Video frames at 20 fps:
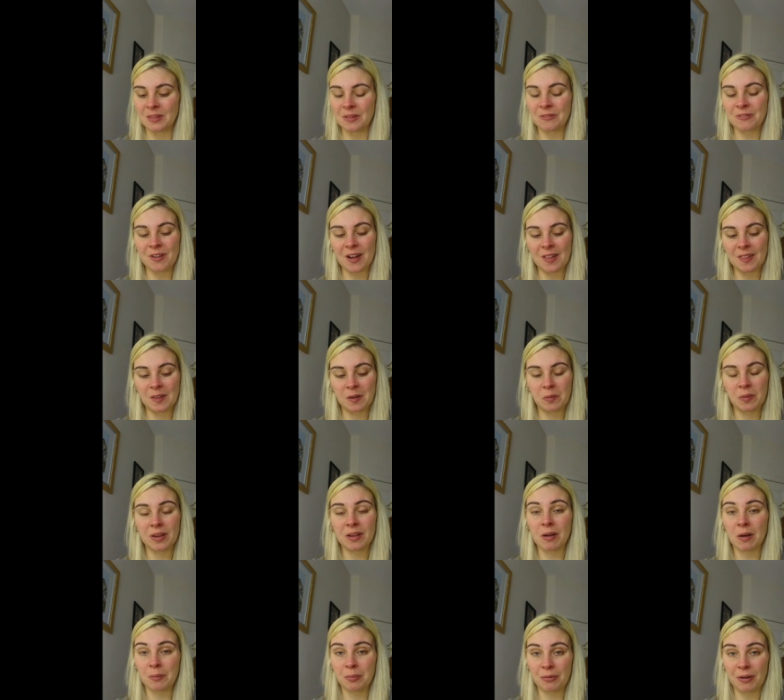The fact that we
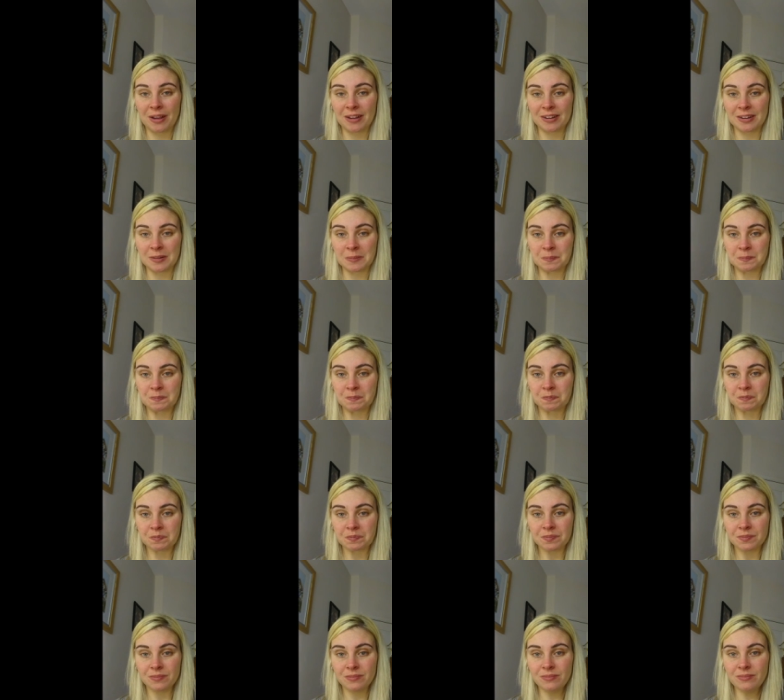got pregnant.
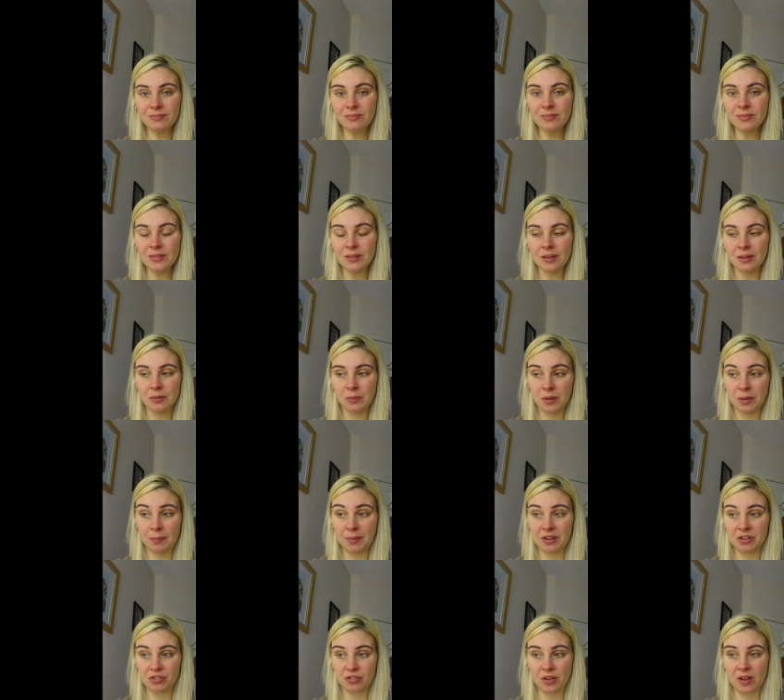We'd
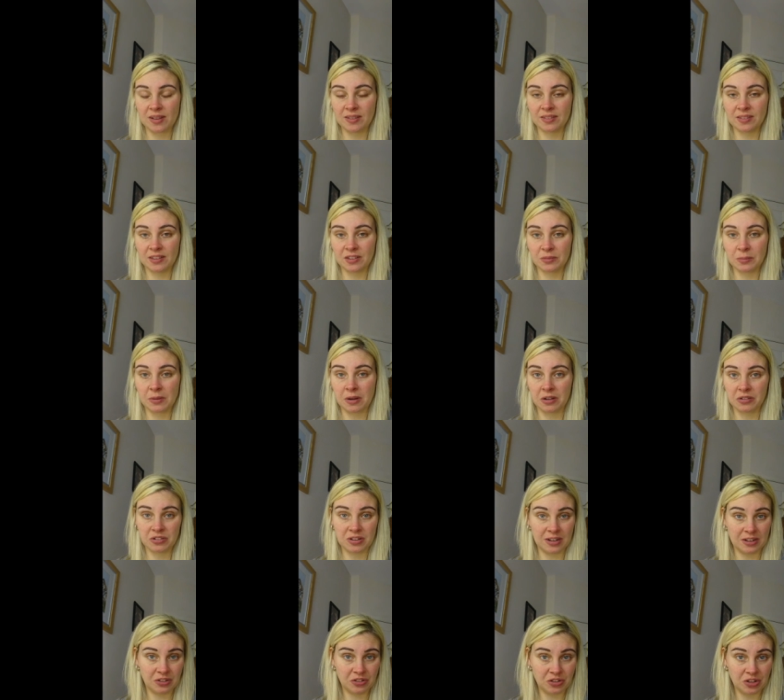been trying since
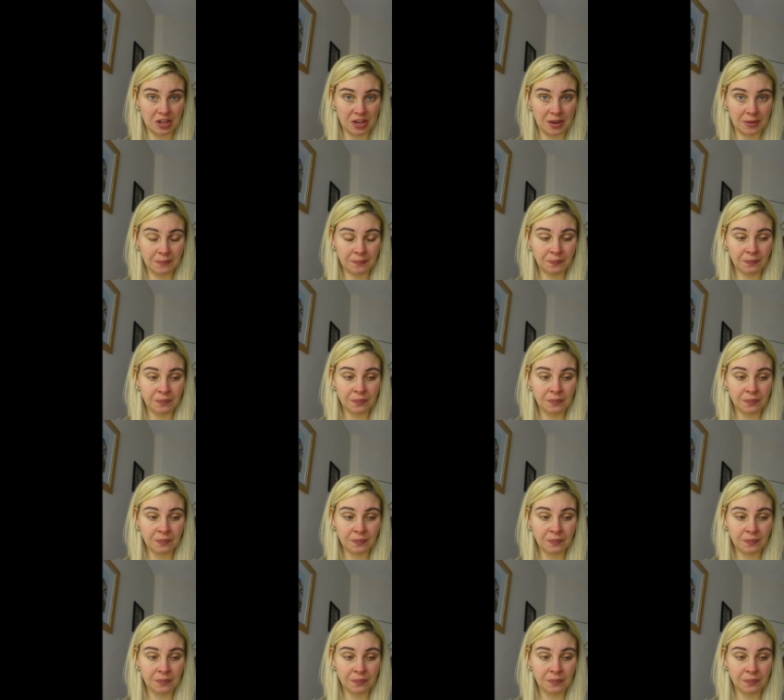March last year,